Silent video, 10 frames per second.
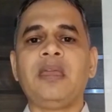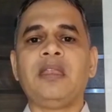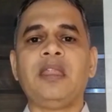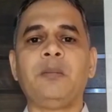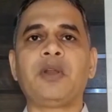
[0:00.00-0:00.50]

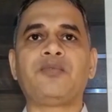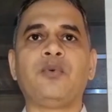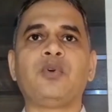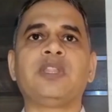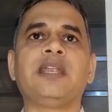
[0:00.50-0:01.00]
Number
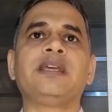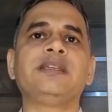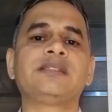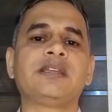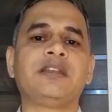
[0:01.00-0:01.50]
4, that
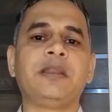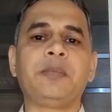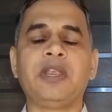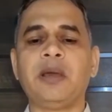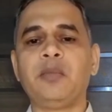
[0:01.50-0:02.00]
is
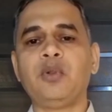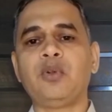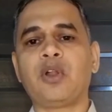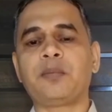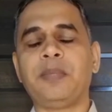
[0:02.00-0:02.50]

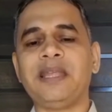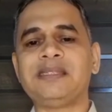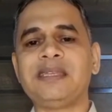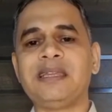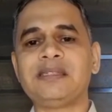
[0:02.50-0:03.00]

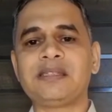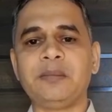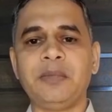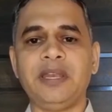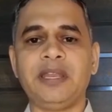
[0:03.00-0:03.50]

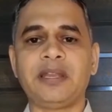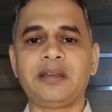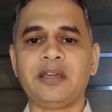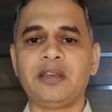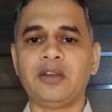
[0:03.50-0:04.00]

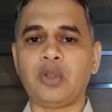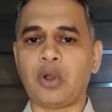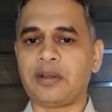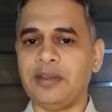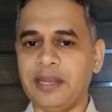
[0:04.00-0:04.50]

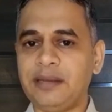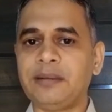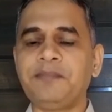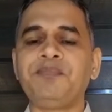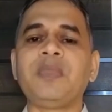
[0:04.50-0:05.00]

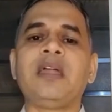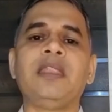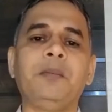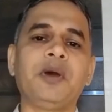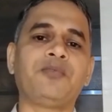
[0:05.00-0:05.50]
www.plagiarismdetector.net.
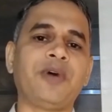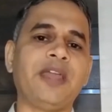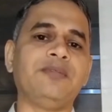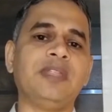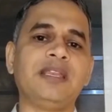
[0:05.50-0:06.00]
Number
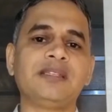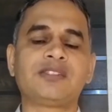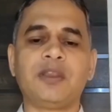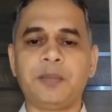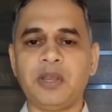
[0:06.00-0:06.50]
5, that is
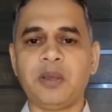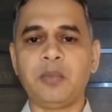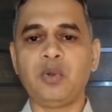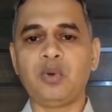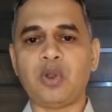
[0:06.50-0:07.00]

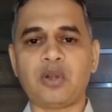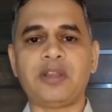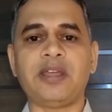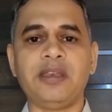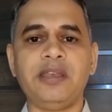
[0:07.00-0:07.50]

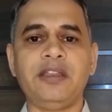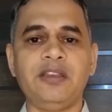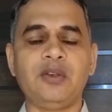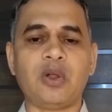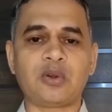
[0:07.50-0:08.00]

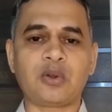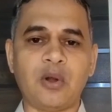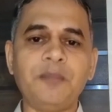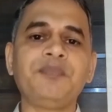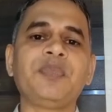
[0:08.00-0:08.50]

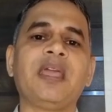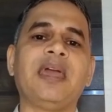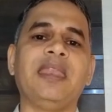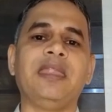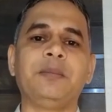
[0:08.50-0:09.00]
www.turnitin.com.
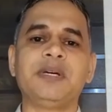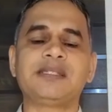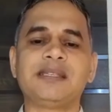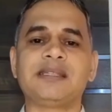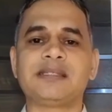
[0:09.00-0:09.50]
And number
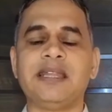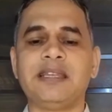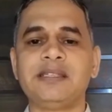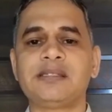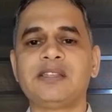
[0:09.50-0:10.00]
6, that
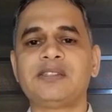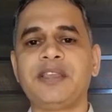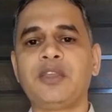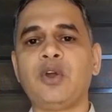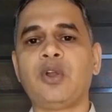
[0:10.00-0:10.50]
is
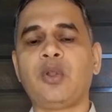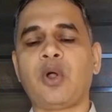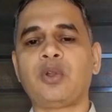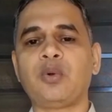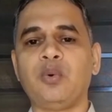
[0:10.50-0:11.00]

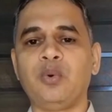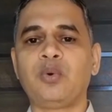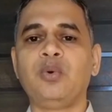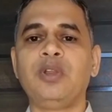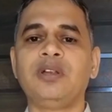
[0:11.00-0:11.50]

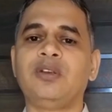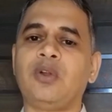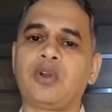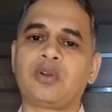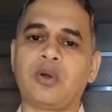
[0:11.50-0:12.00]

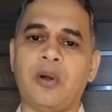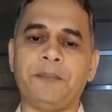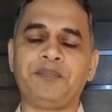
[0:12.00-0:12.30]
secure.urkund.com.